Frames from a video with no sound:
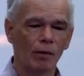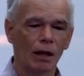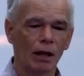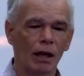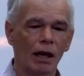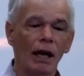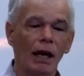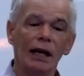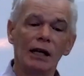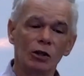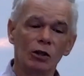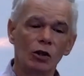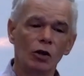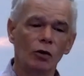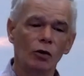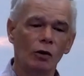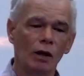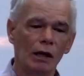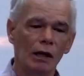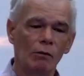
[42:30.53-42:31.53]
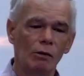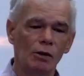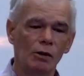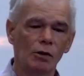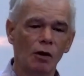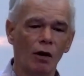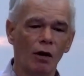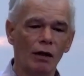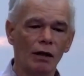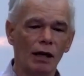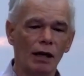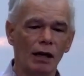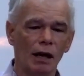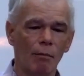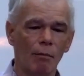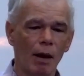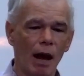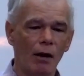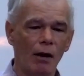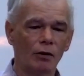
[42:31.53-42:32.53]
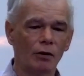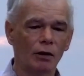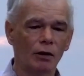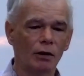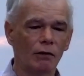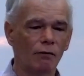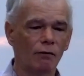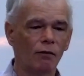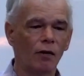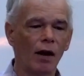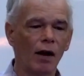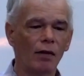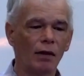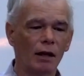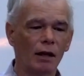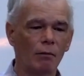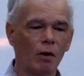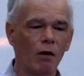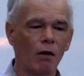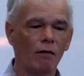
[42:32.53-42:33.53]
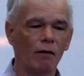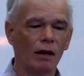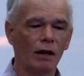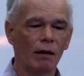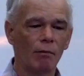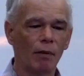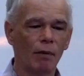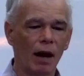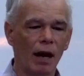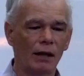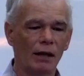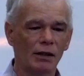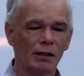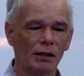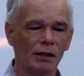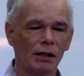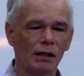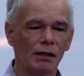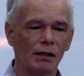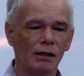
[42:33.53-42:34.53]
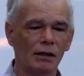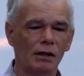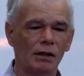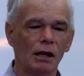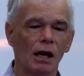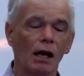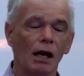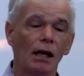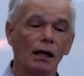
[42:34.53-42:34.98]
He knew he was not yet about to confront them over their past sins,